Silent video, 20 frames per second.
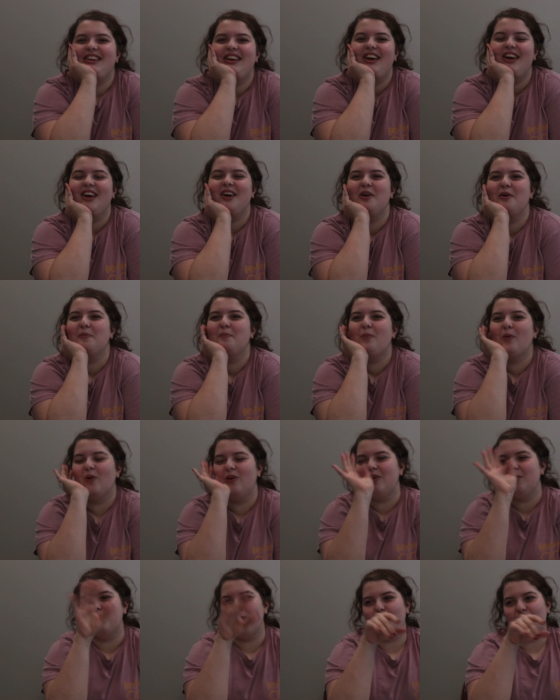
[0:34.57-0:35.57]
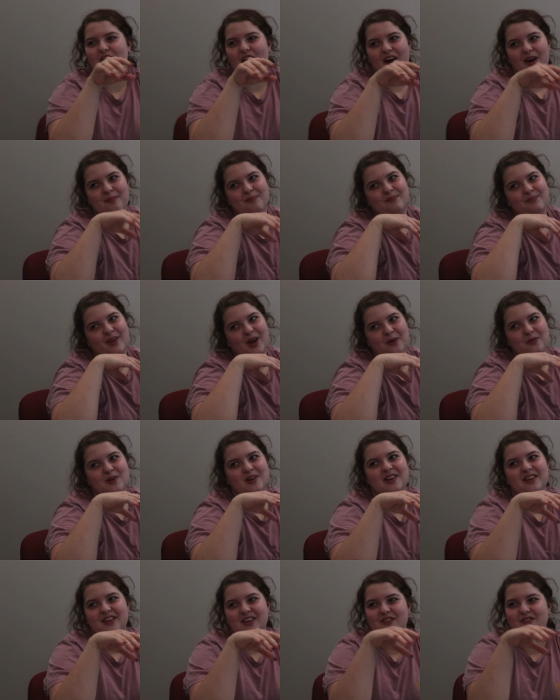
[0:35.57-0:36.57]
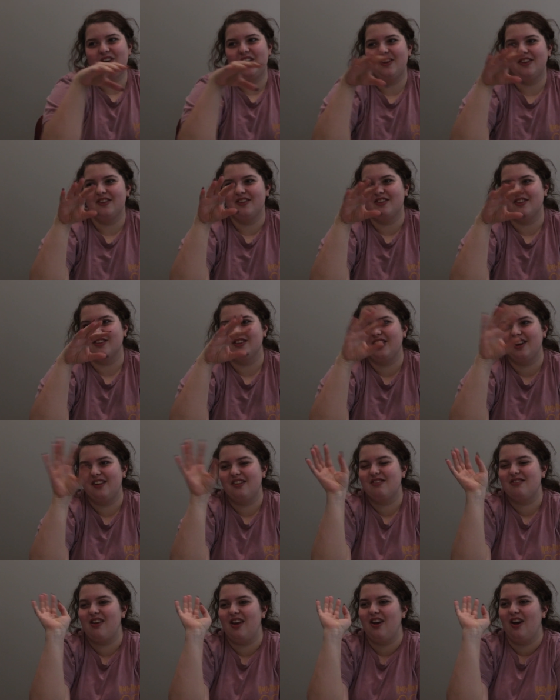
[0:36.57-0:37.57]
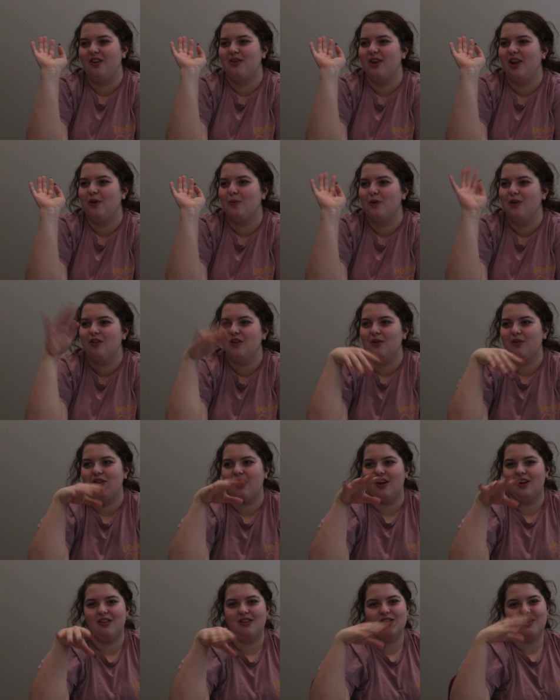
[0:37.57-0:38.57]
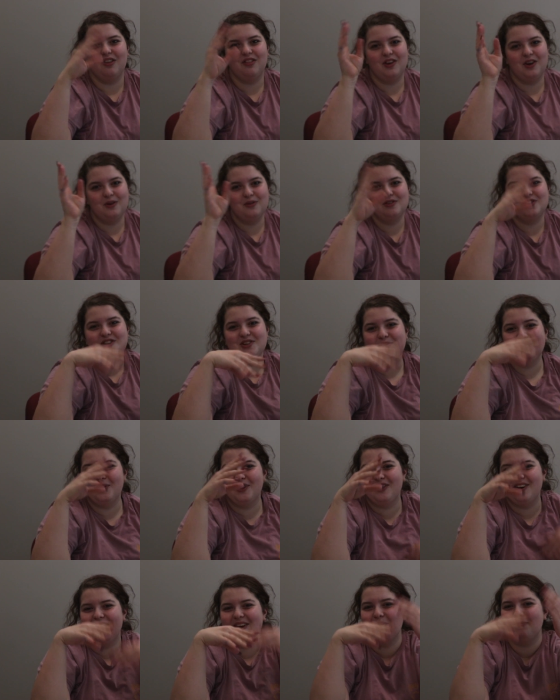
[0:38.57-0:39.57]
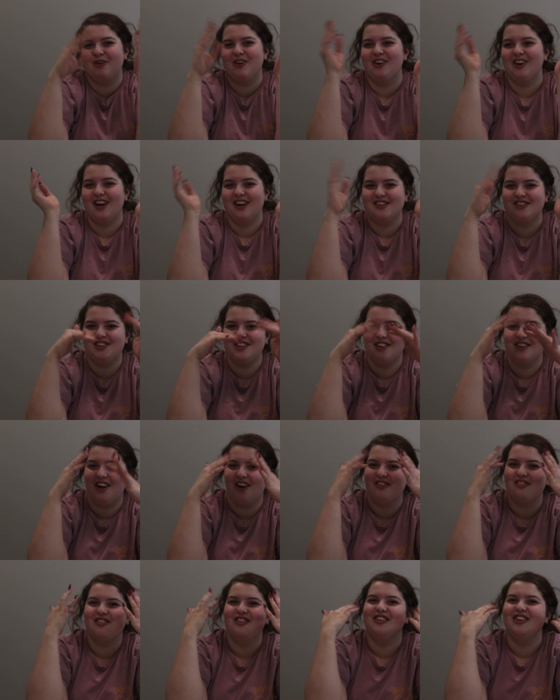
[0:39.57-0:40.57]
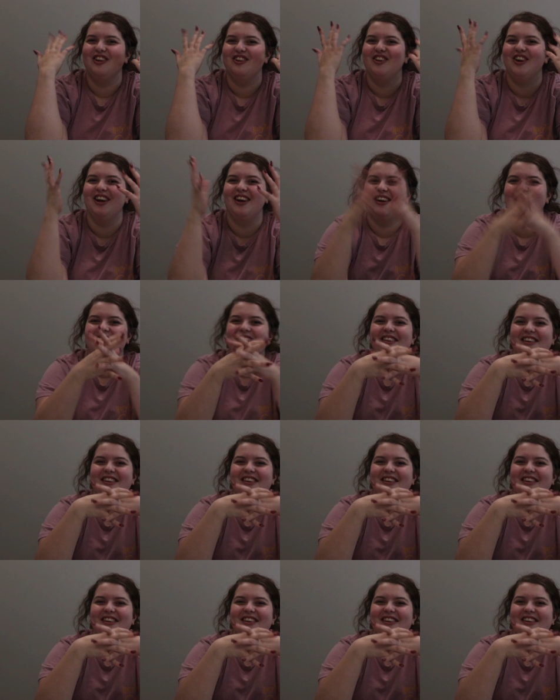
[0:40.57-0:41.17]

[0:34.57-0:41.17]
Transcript: Uh, Bora Bora. I want to live on or like stay on like one of those huts on the ocean where Kim Kardashian lost her earring.